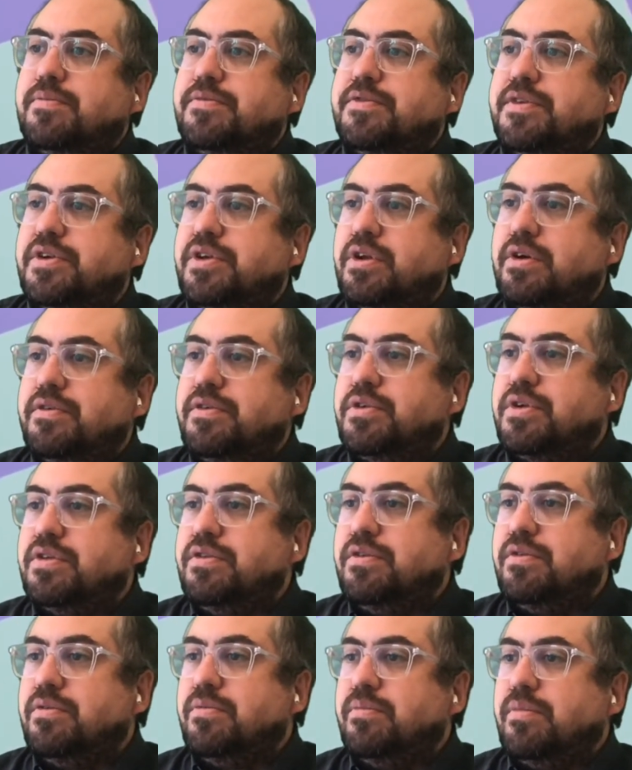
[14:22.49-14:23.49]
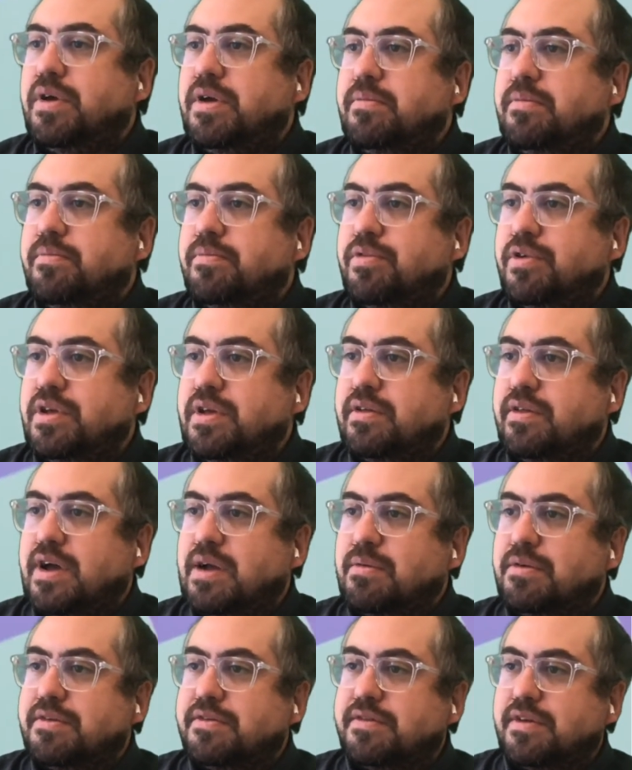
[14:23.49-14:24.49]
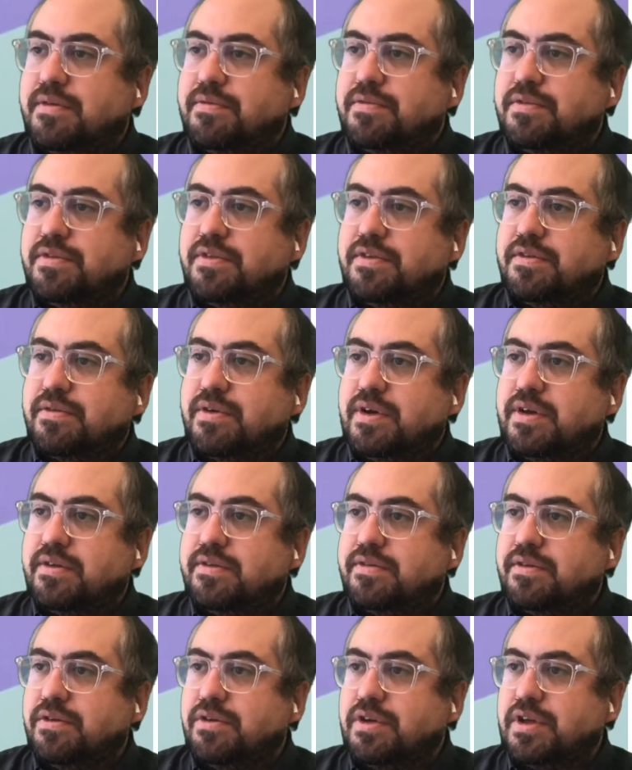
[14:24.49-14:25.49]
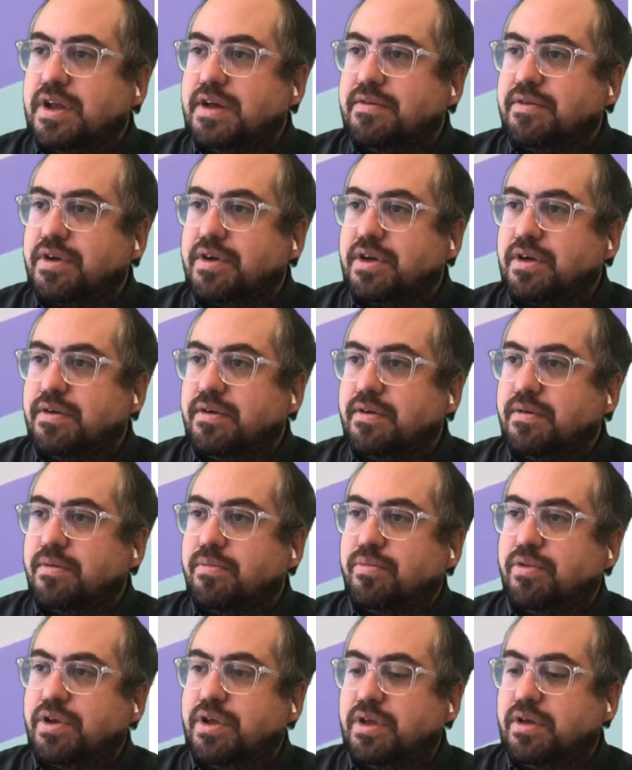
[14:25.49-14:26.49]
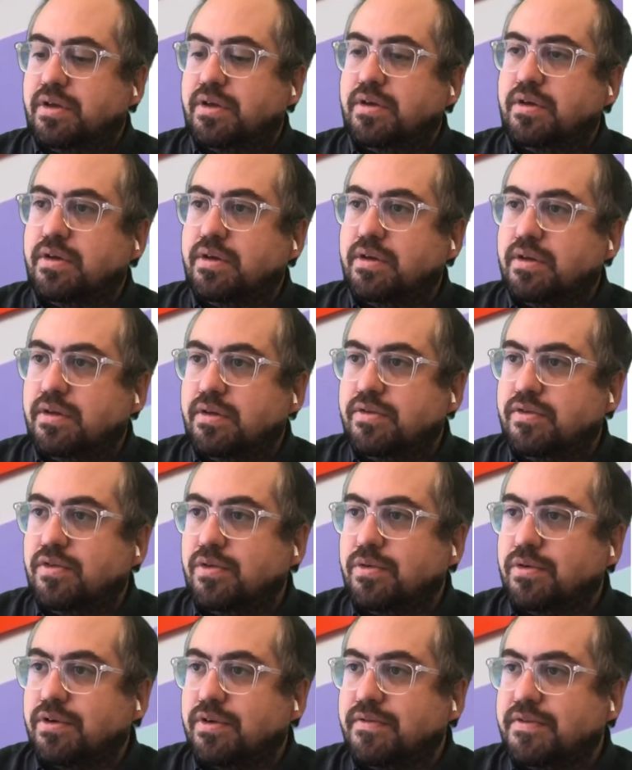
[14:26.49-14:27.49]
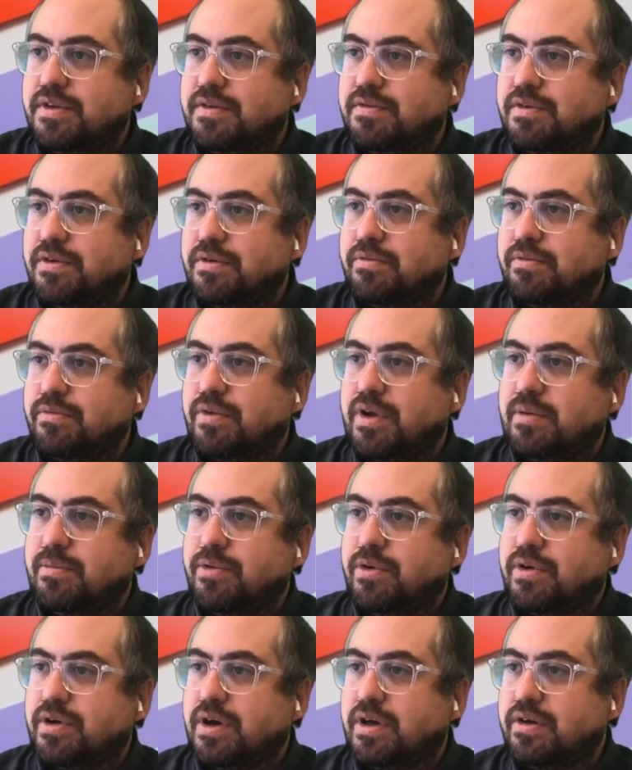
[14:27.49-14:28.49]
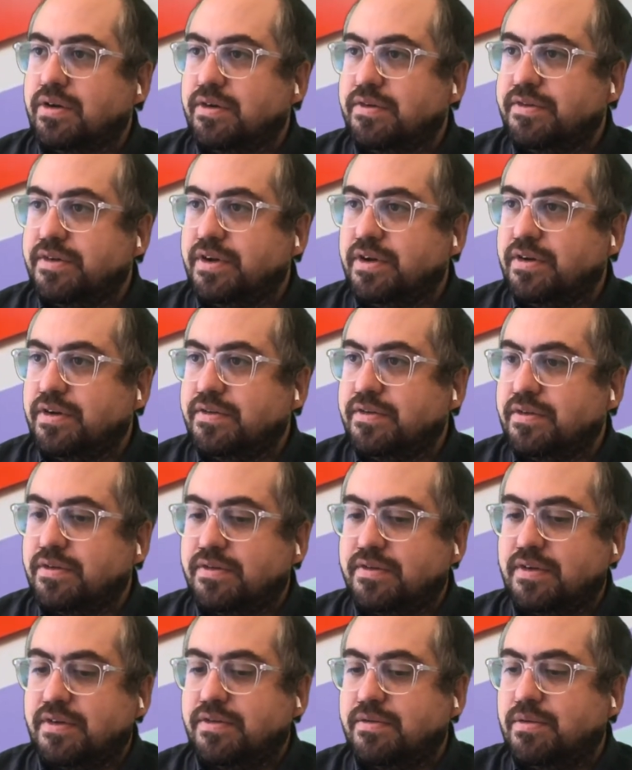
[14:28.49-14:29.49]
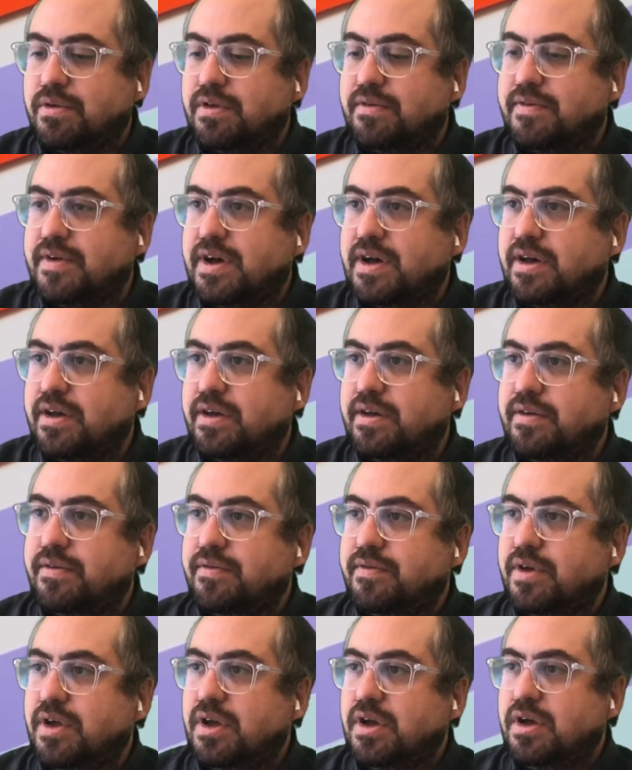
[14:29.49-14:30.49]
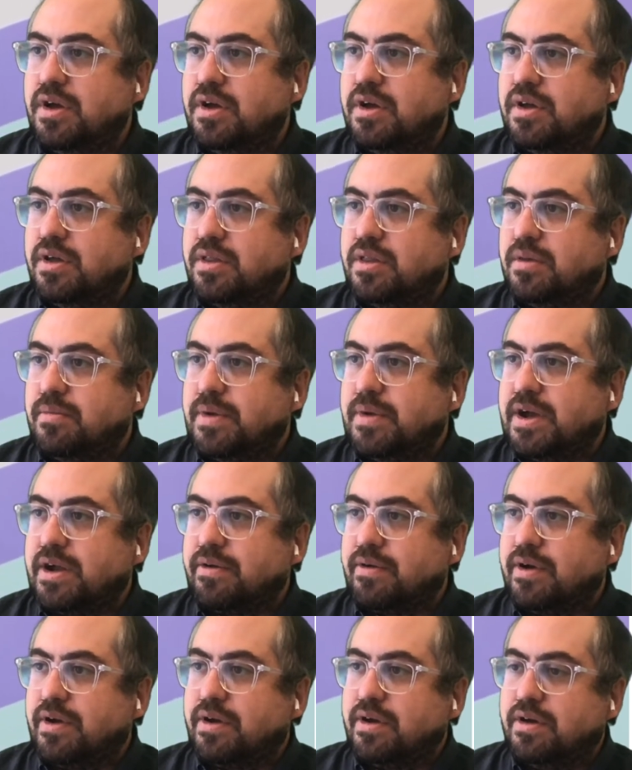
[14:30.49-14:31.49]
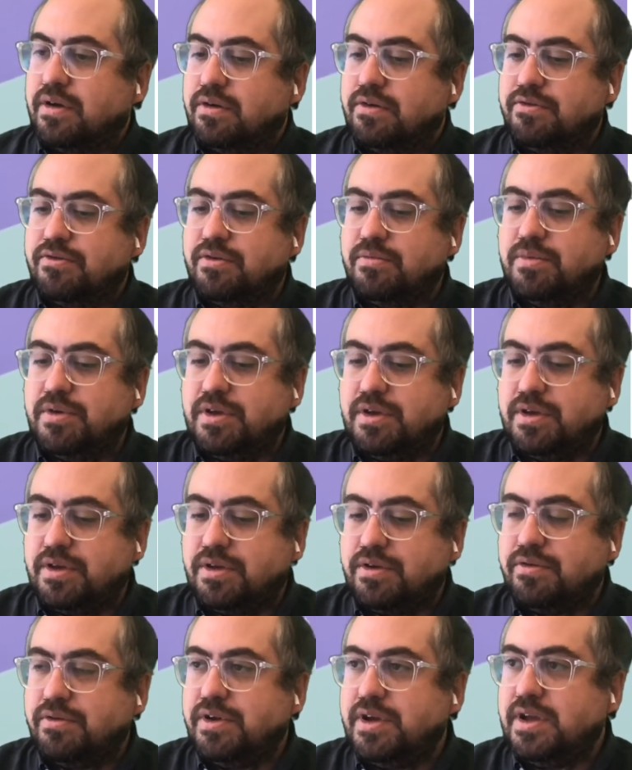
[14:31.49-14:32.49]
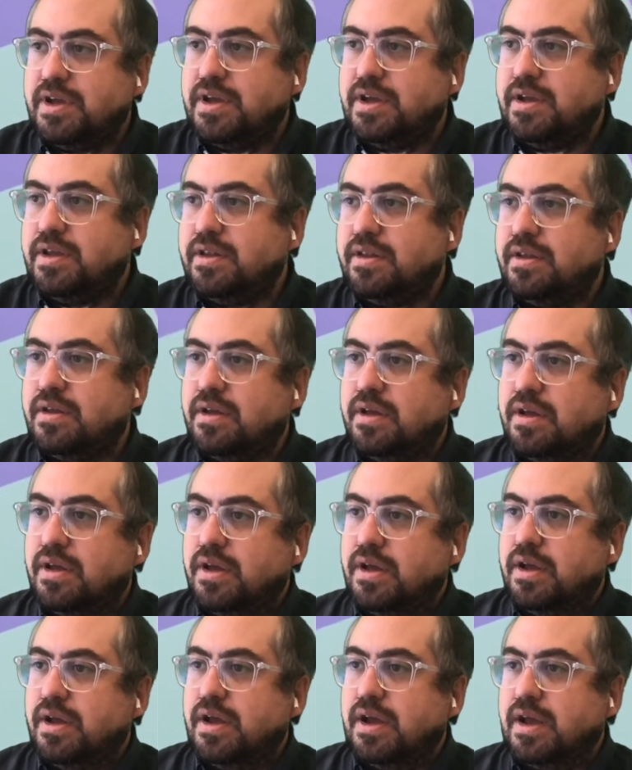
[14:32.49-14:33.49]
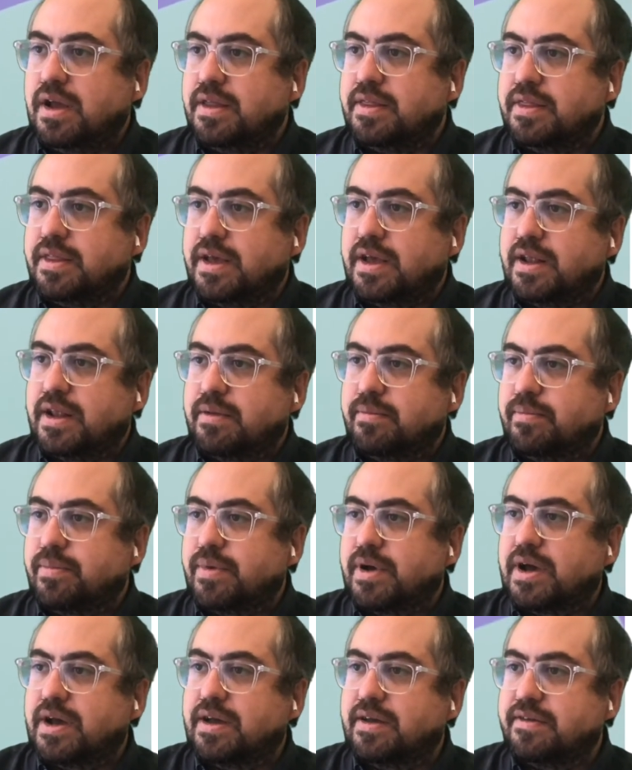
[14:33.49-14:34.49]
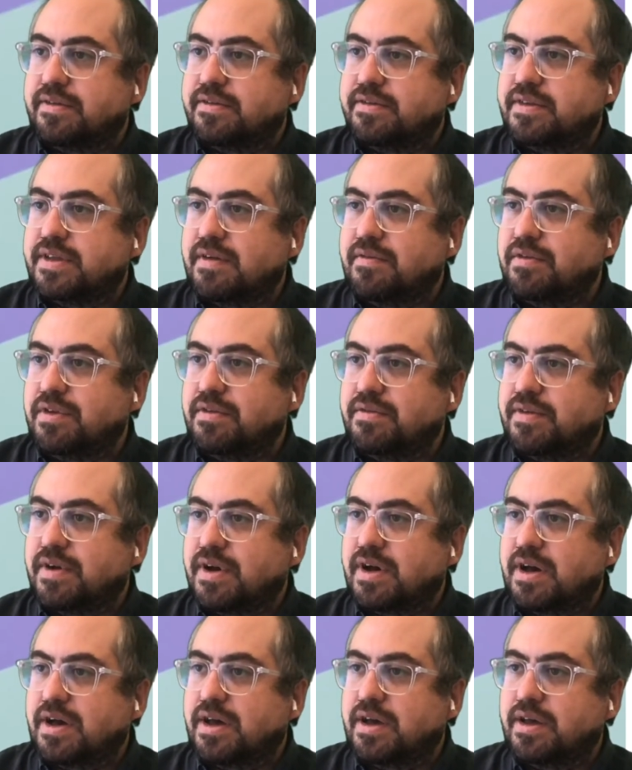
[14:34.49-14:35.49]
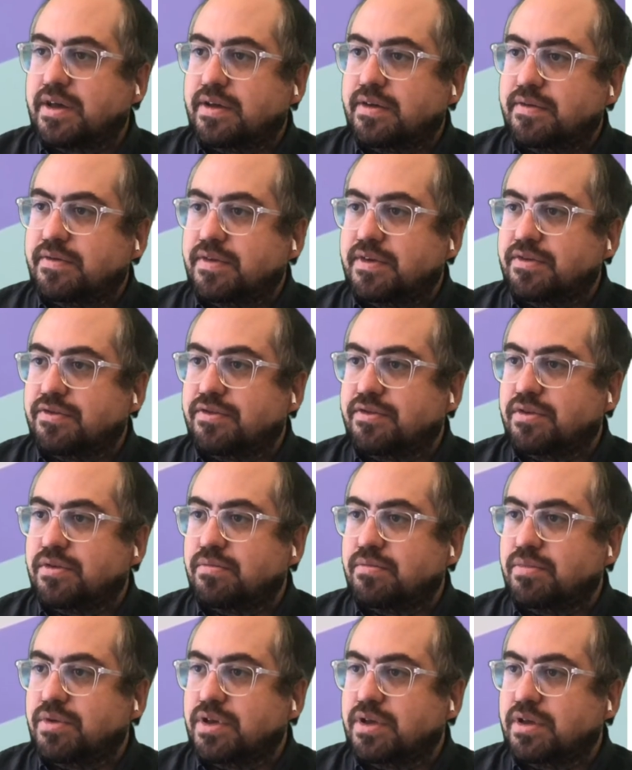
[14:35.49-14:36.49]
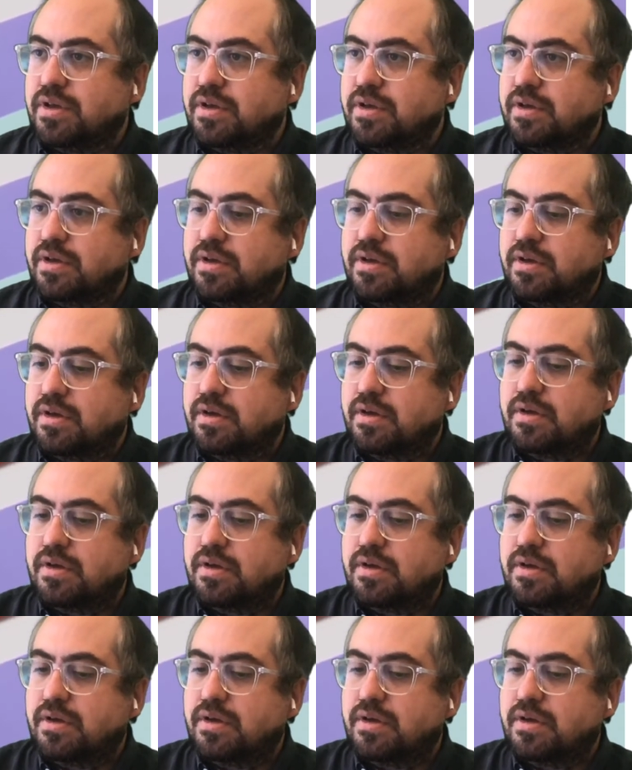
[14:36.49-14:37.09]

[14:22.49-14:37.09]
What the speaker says: So you could do pretty elaborate stuff with this, right? So you could have like a pretty tour of different rainbow colors here. So let's say 25. The background color should be green, and then by 75 it should be